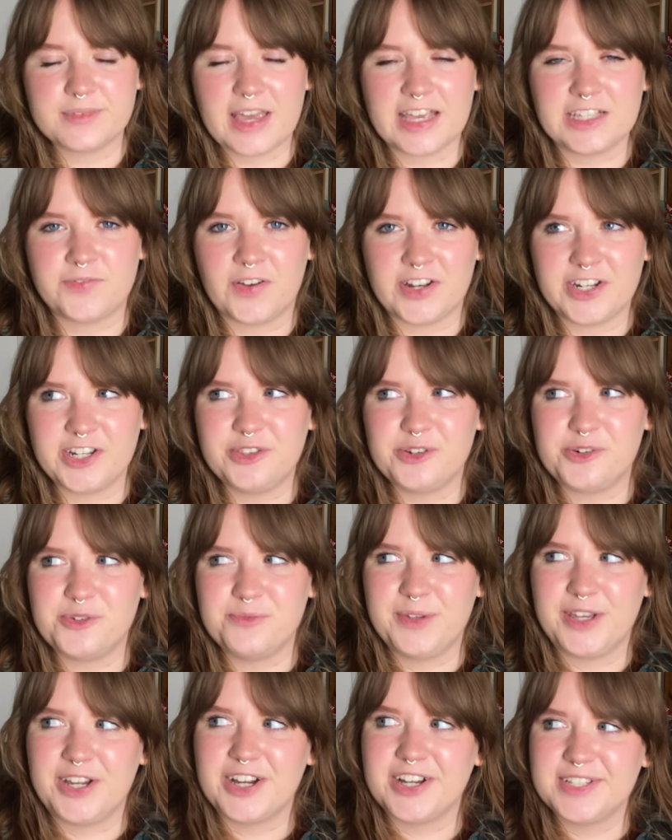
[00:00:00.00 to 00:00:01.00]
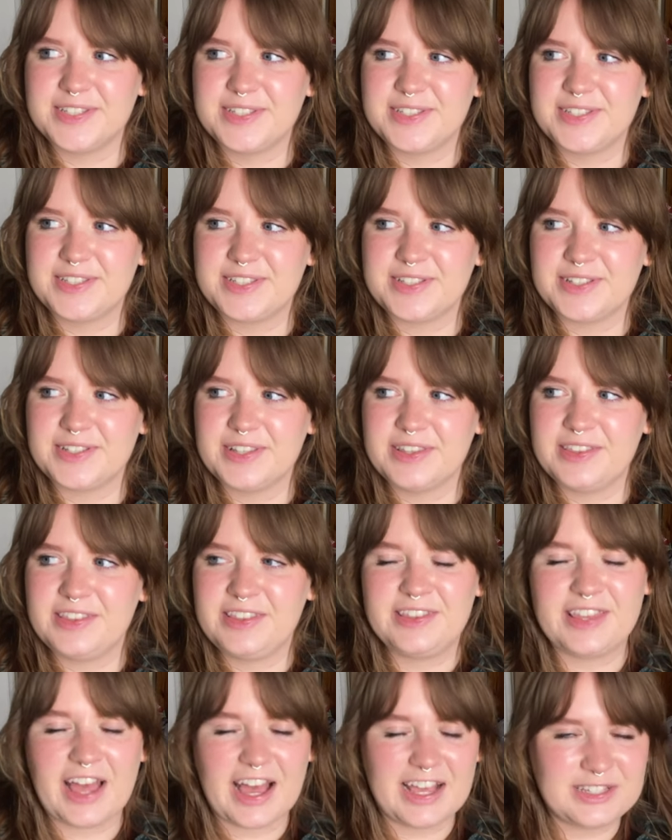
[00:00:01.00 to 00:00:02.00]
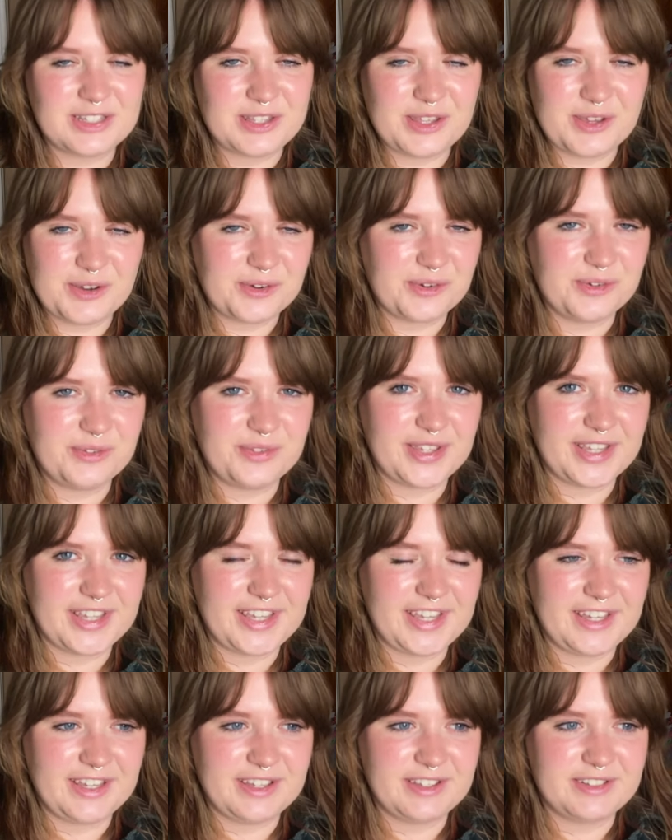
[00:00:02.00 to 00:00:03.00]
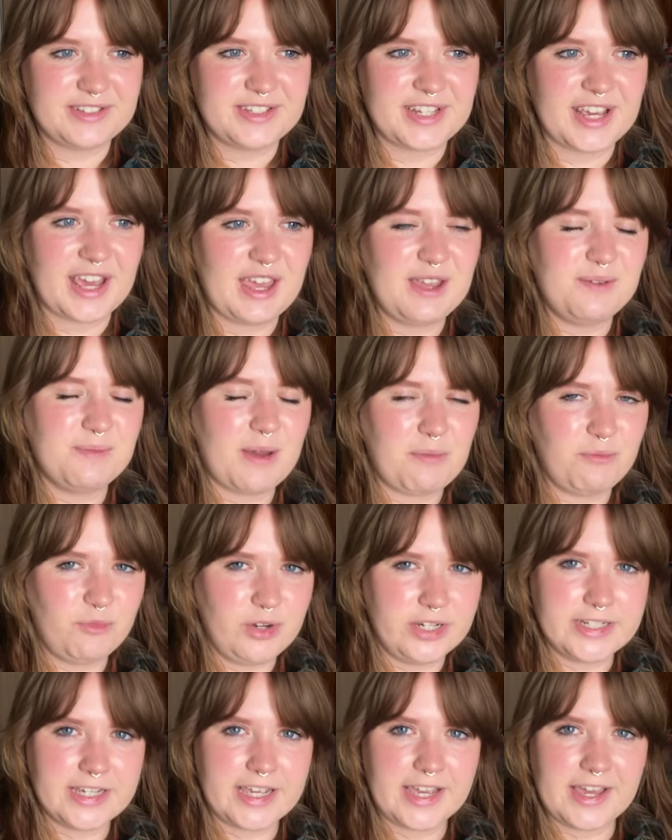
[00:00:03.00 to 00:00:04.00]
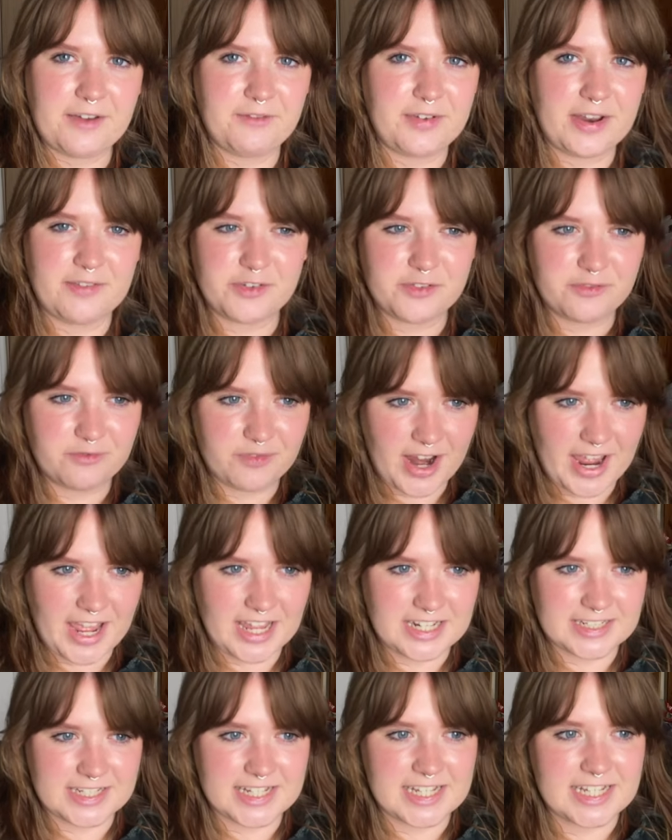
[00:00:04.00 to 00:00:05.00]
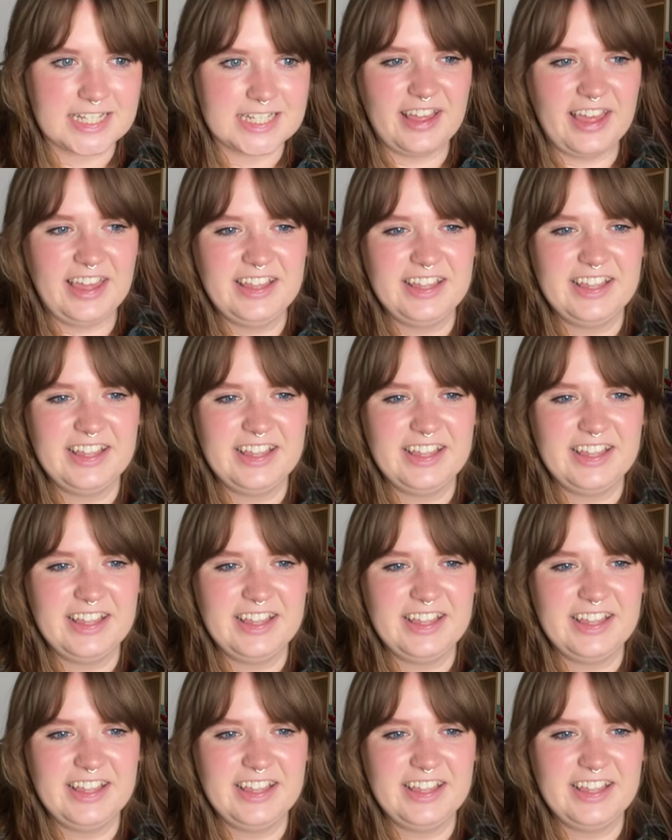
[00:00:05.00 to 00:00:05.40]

It's funny though, because that's the only time I'm reading it. I've never read it.